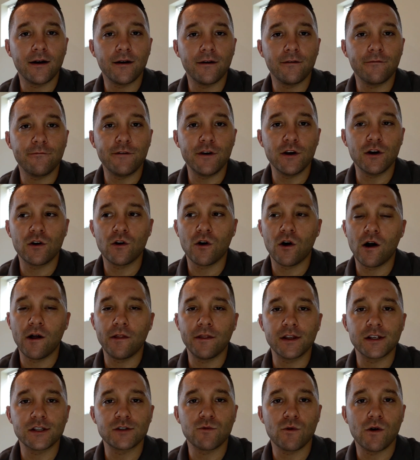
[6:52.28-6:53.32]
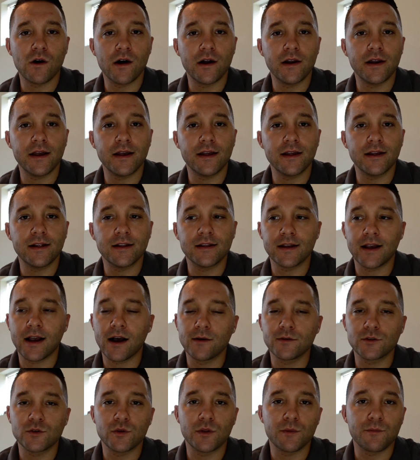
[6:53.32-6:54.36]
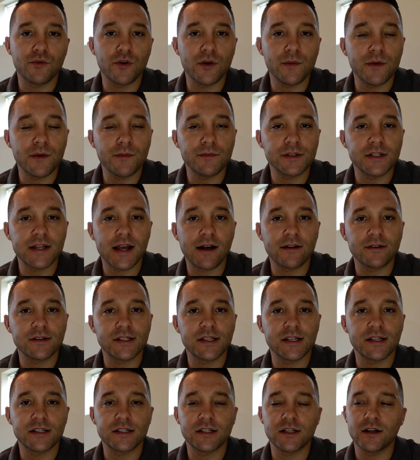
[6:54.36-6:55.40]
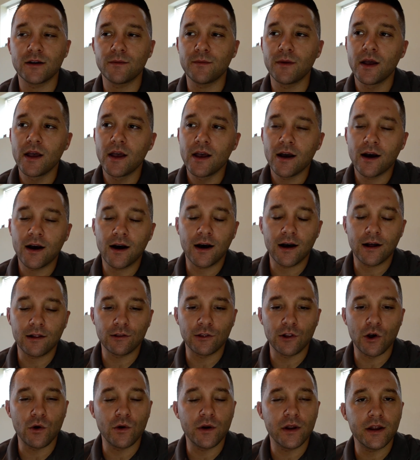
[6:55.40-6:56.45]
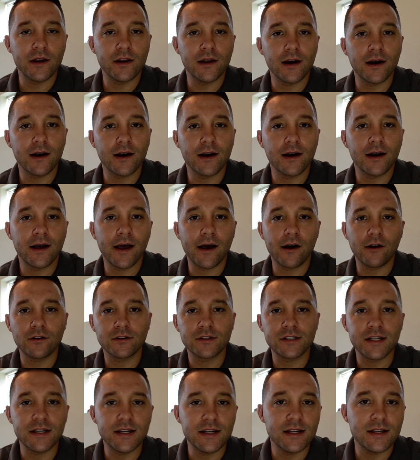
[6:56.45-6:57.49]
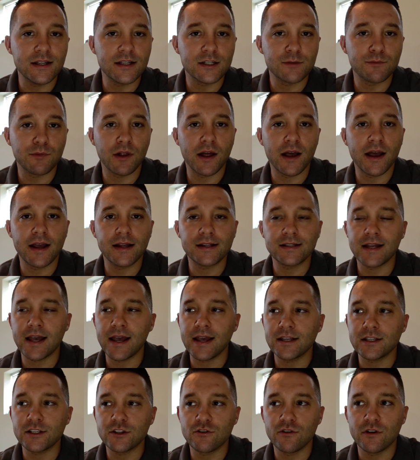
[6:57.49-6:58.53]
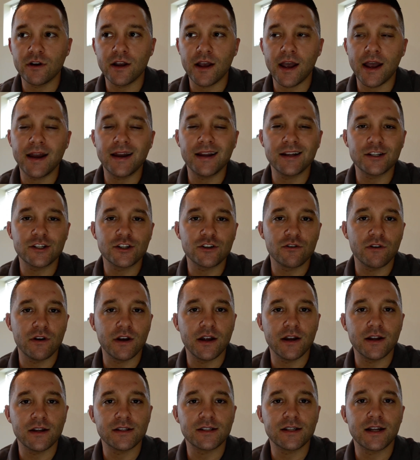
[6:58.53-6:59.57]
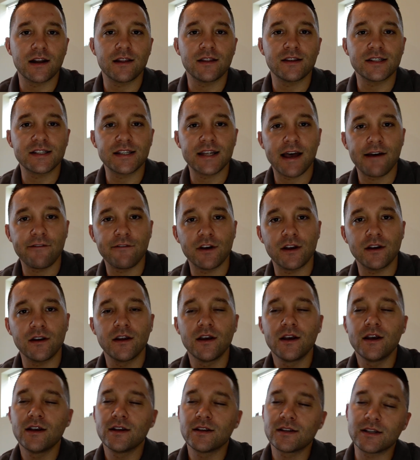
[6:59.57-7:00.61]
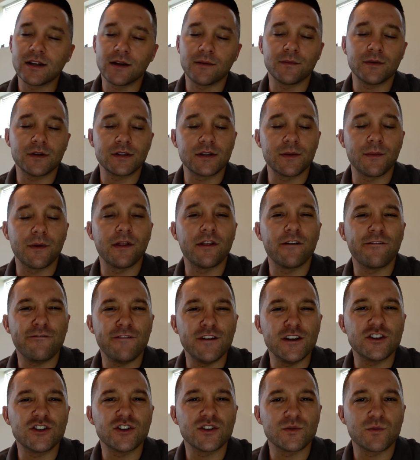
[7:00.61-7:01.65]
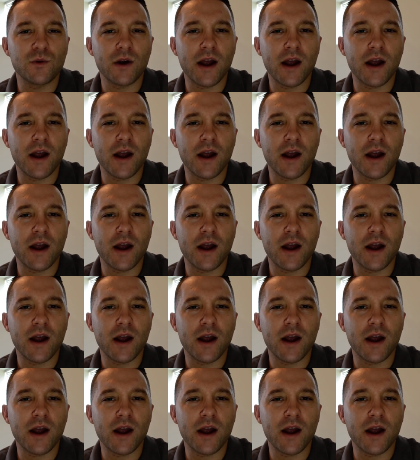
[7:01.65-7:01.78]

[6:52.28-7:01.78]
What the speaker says: vehicle on this one. It comes with the premium sound system, loaded LCD display. It's 8-inch screen instead of the 7. Some other features were